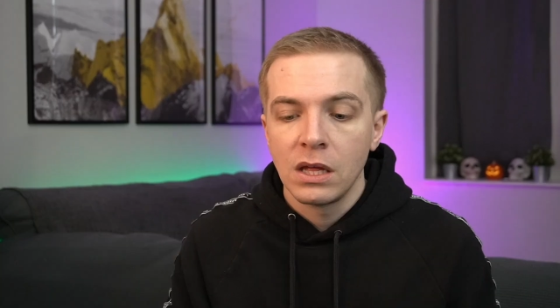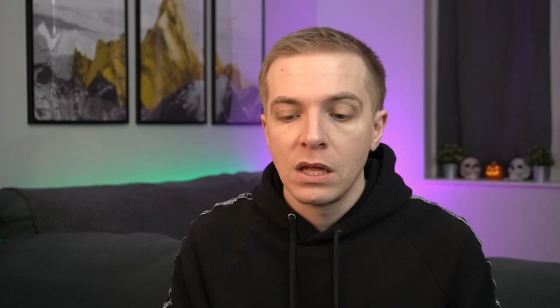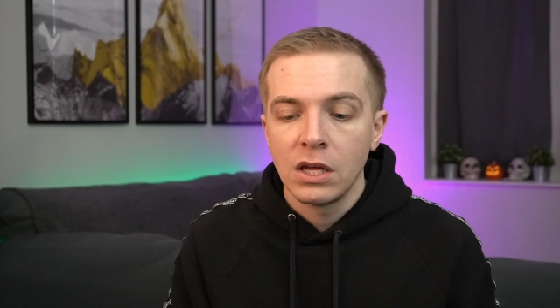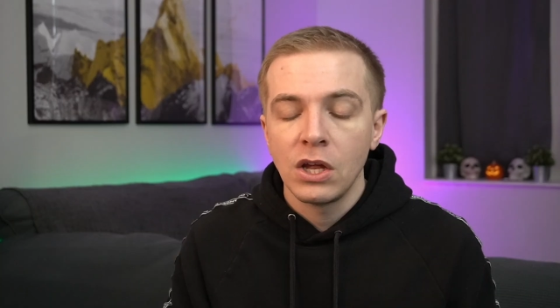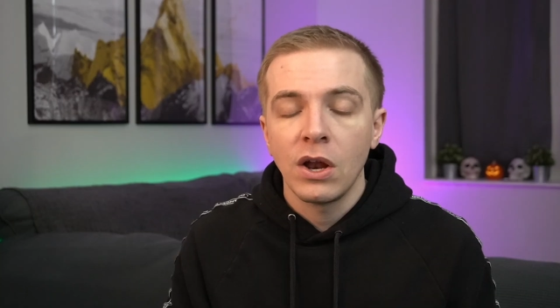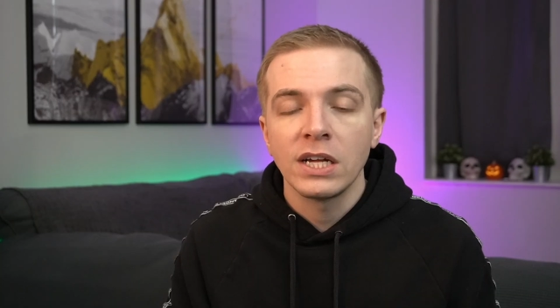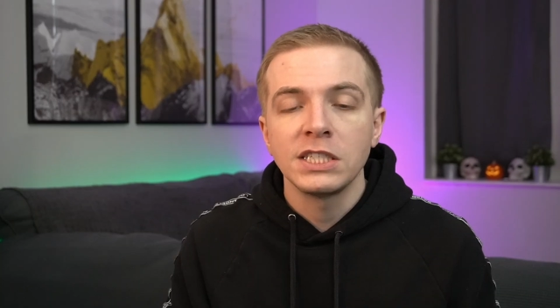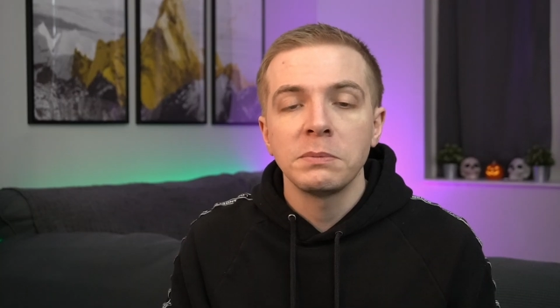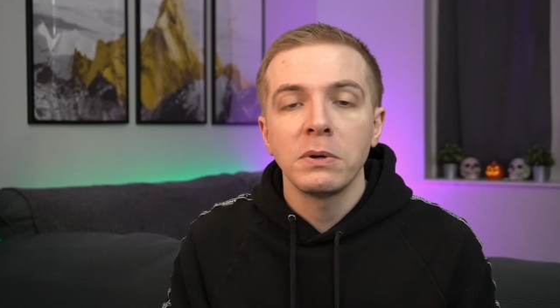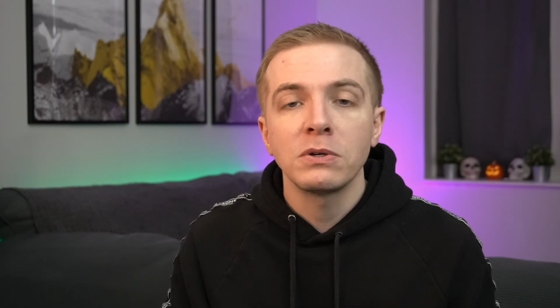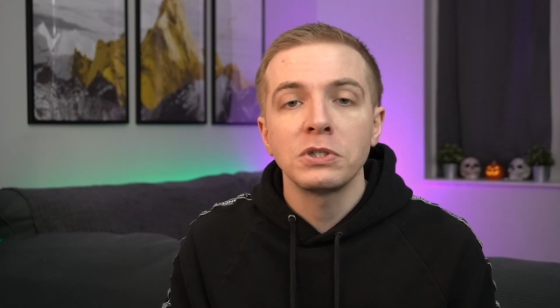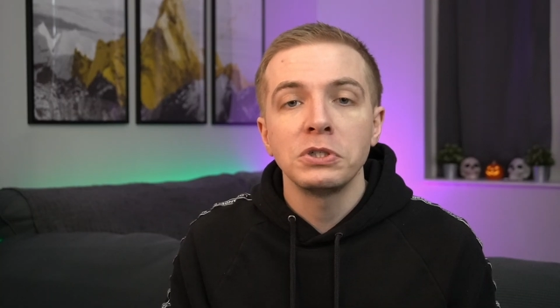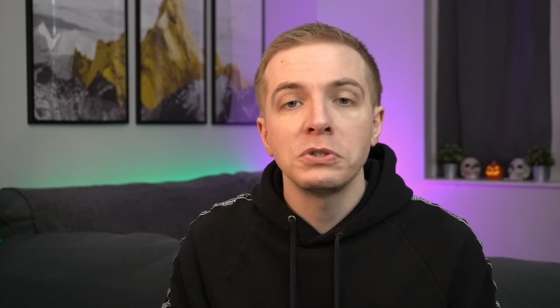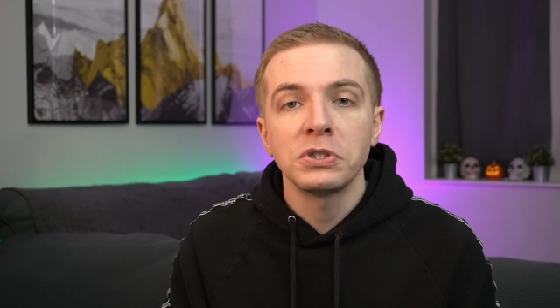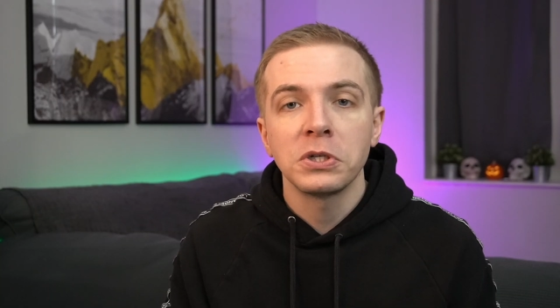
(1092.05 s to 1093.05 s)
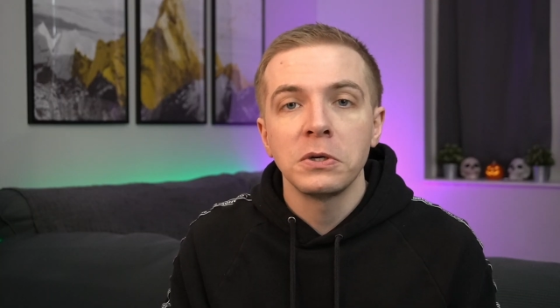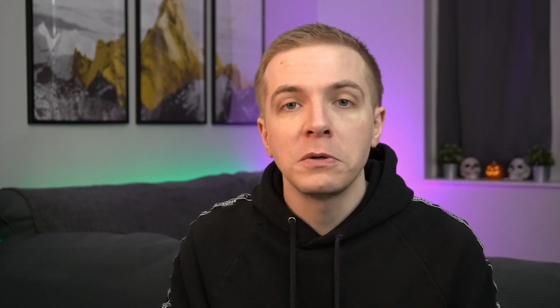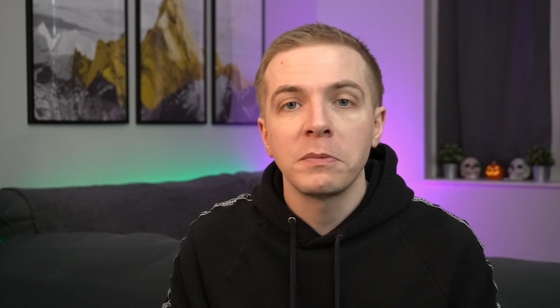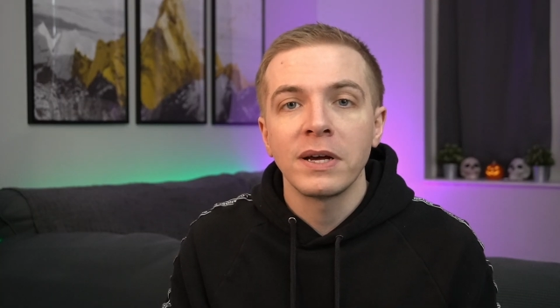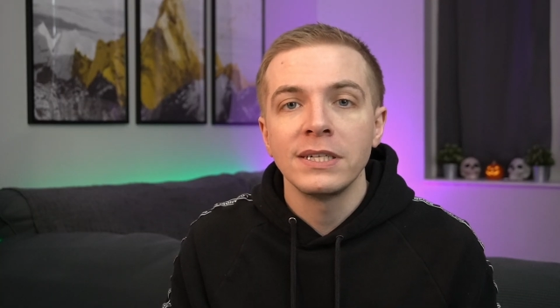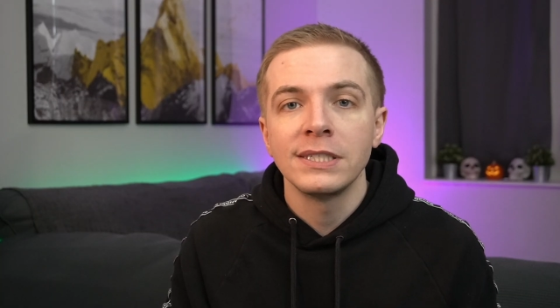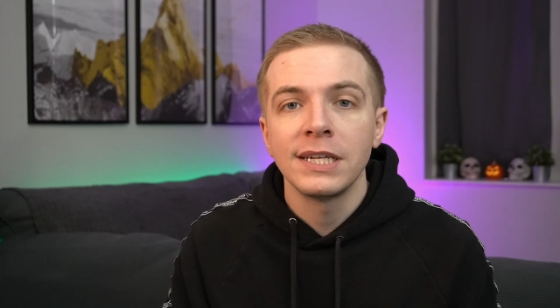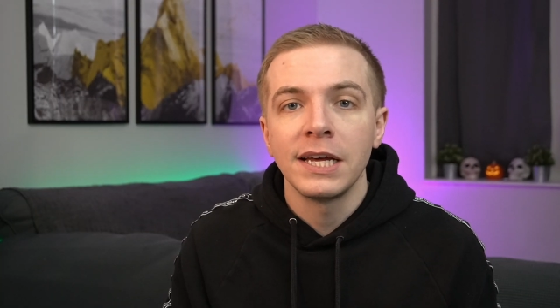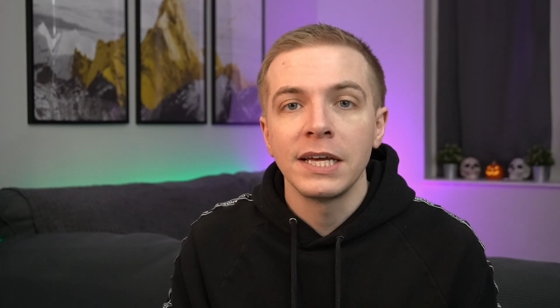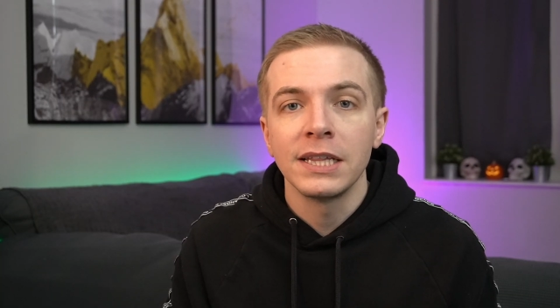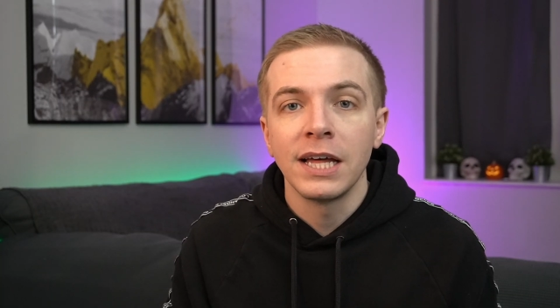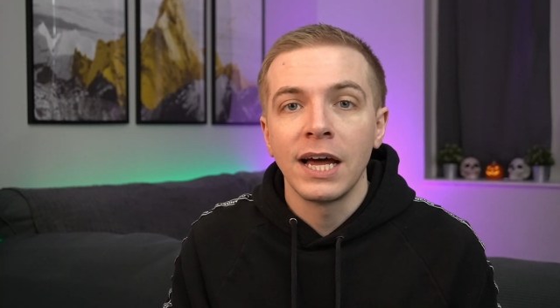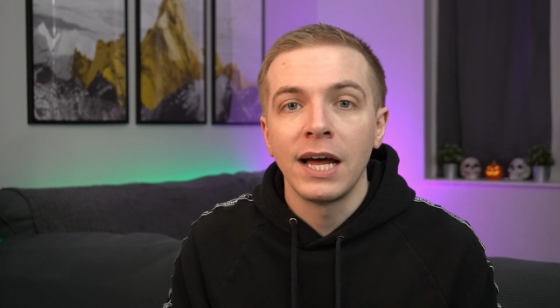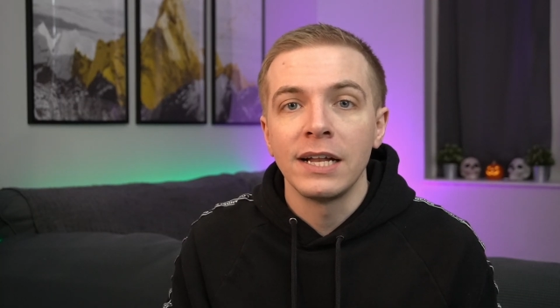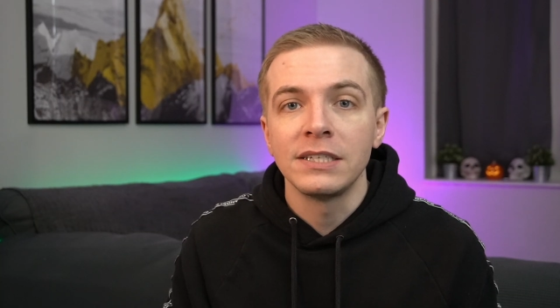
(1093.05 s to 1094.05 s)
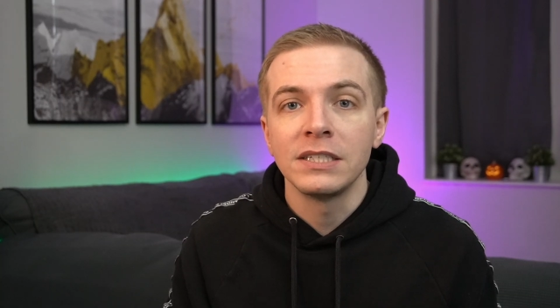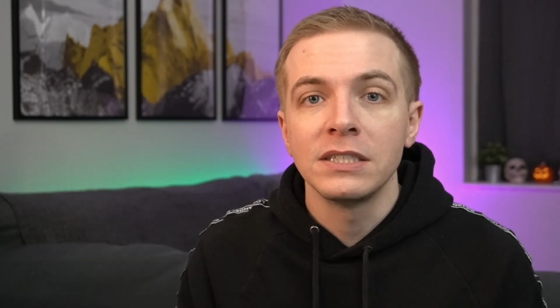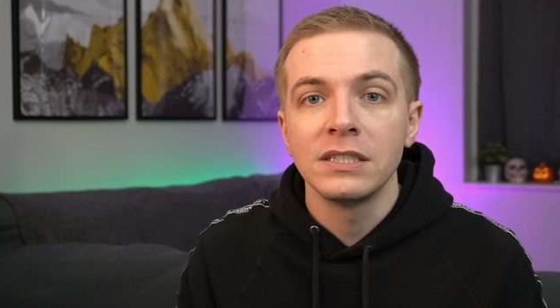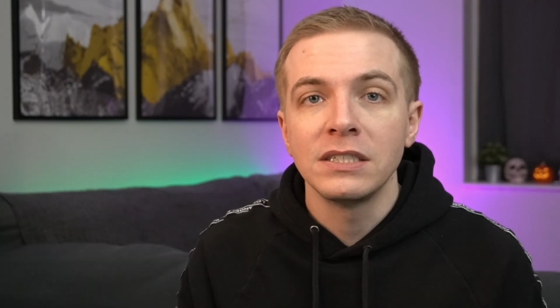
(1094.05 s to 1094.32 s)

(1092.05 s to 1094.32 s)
You know, I spoke too soon by saying that,